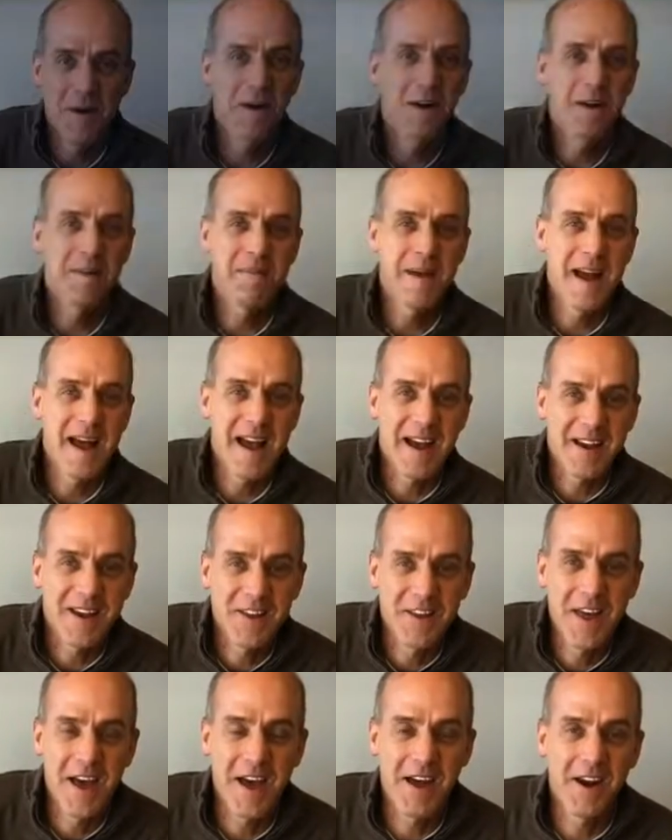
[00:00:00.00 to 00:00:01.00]
Welcome back.
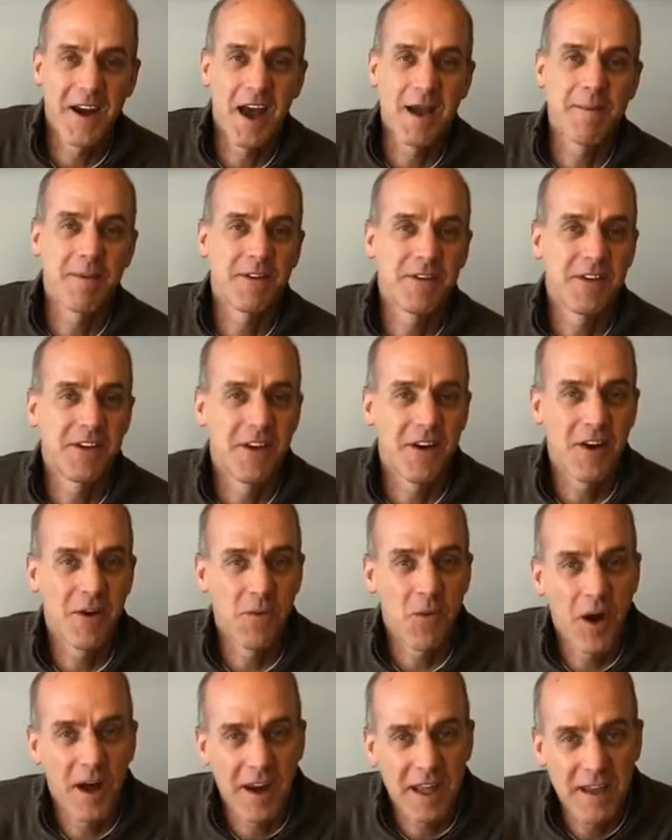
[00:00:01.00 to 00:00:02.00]
Chad Hymas here. I
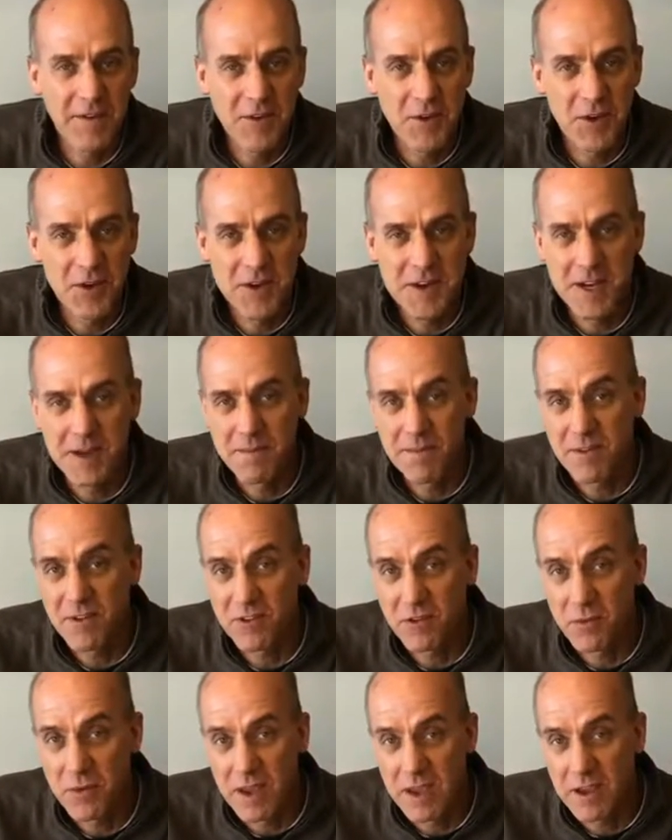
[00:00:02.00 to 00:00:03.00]
want to give you a tip
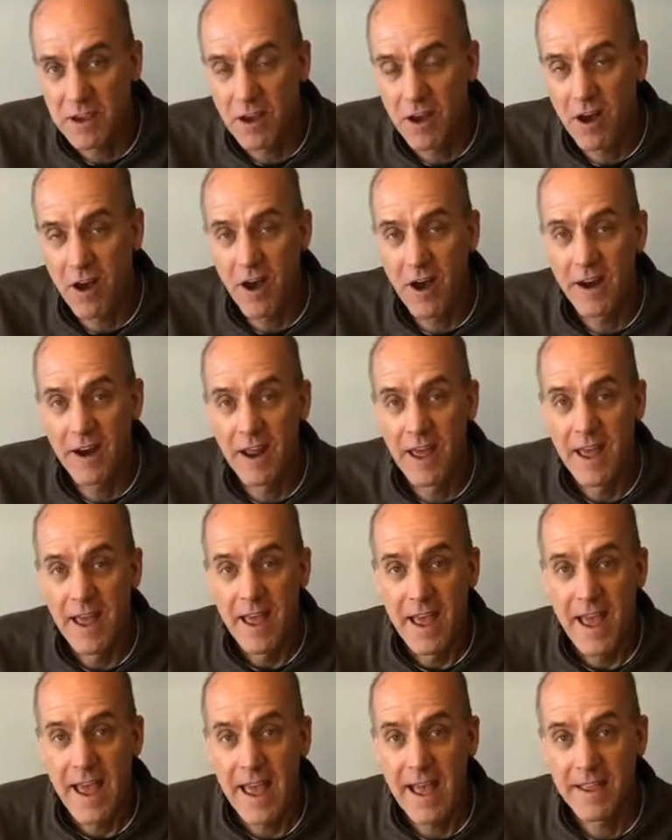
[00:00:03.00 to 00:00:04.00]
this week
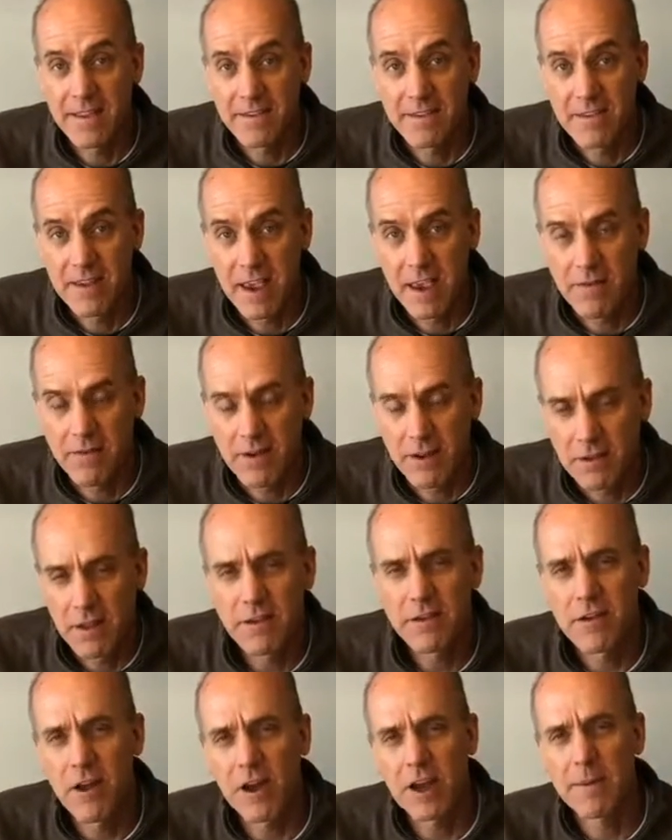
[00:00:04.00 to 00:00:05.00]
on hand safety. Let's
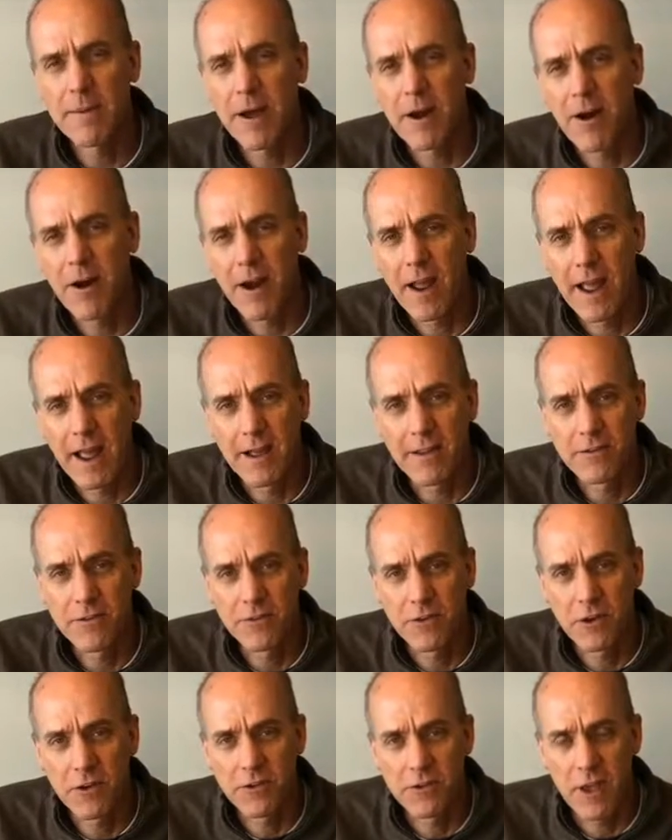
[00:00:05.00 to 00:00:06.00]
talk about our hands
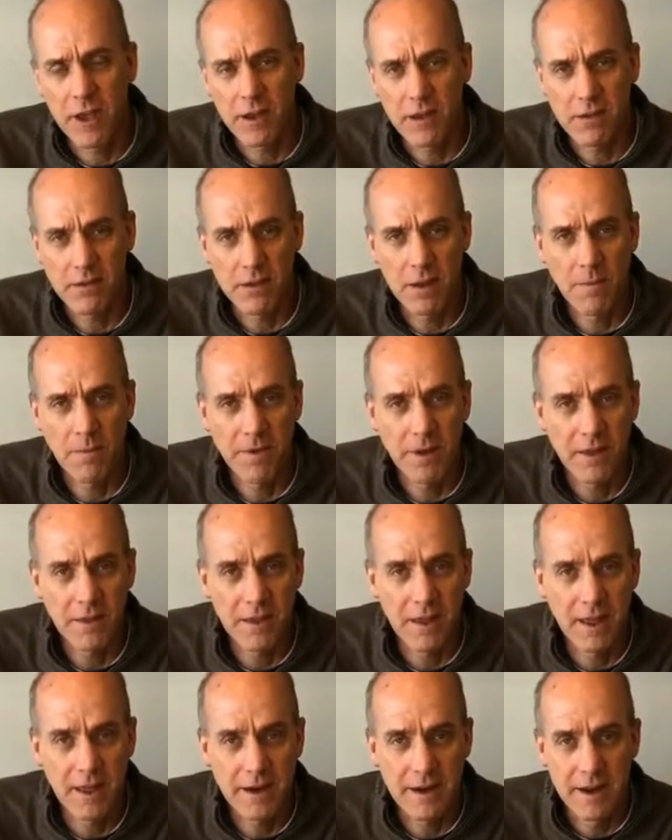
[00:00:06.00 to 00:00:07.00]
for a second, something
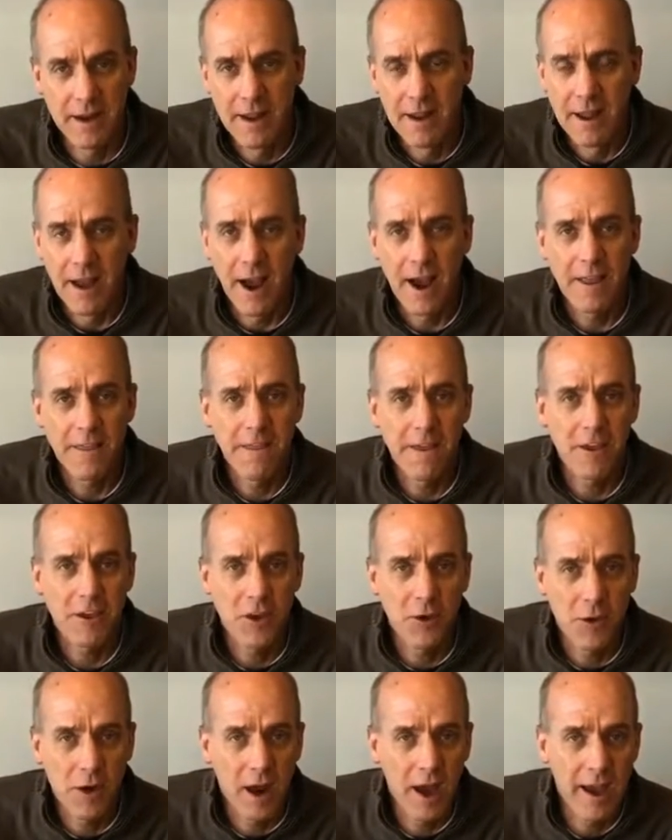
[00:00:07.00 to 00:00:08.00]
that I think
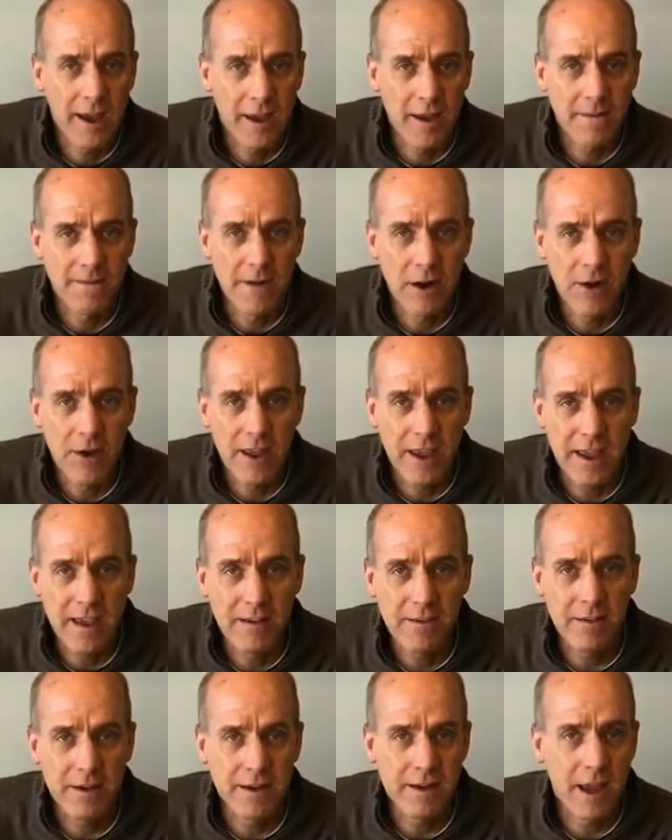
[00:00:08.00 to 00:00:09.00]
you and I can very
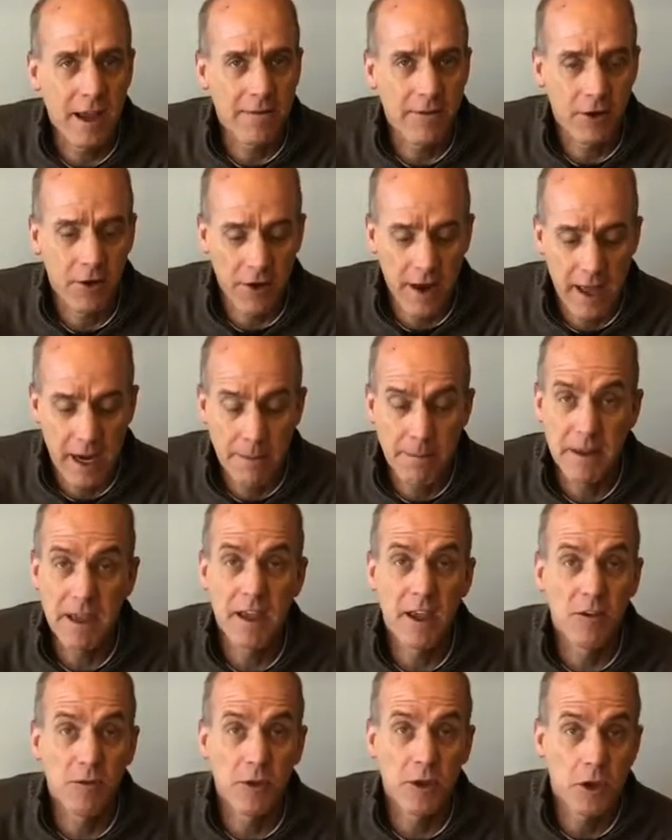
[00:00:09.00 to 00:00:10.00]
easily take for granted
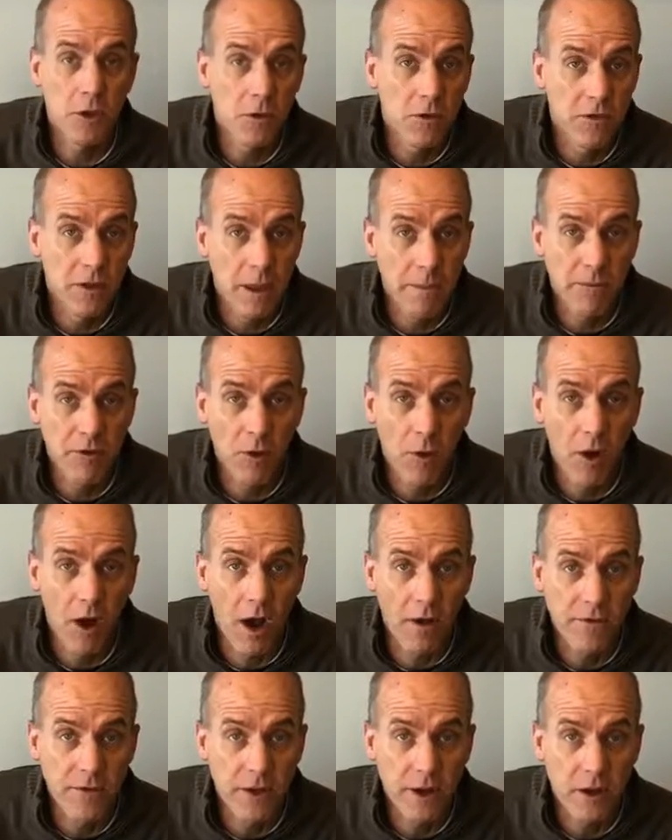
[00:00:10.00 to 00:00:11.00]
because we use them so
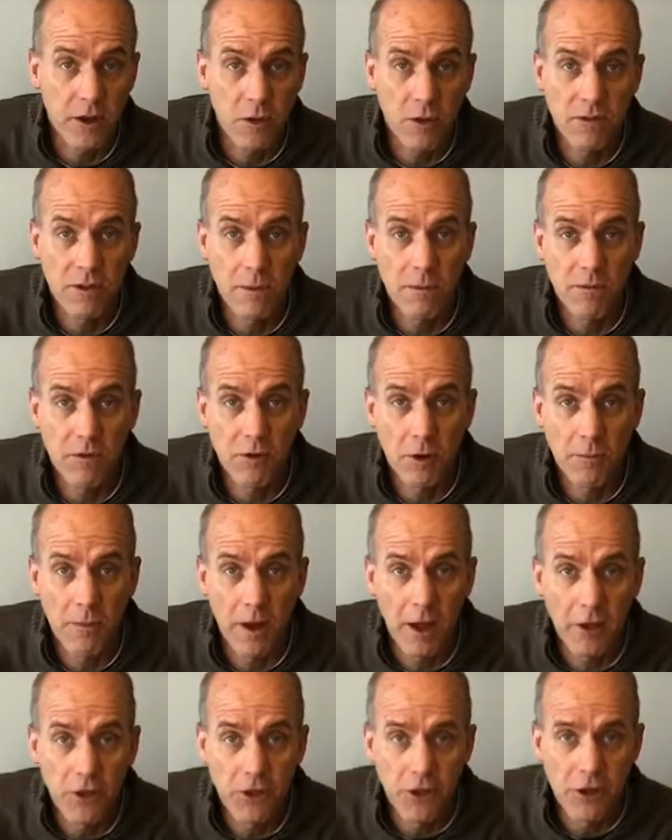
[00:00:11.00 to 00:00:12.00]
often and use them so
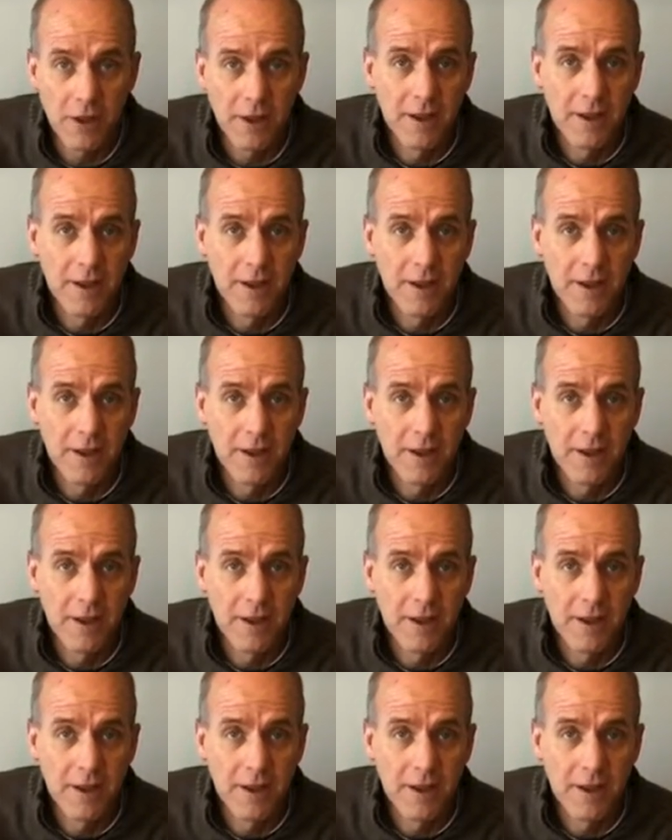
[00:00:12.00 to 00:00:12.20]
much.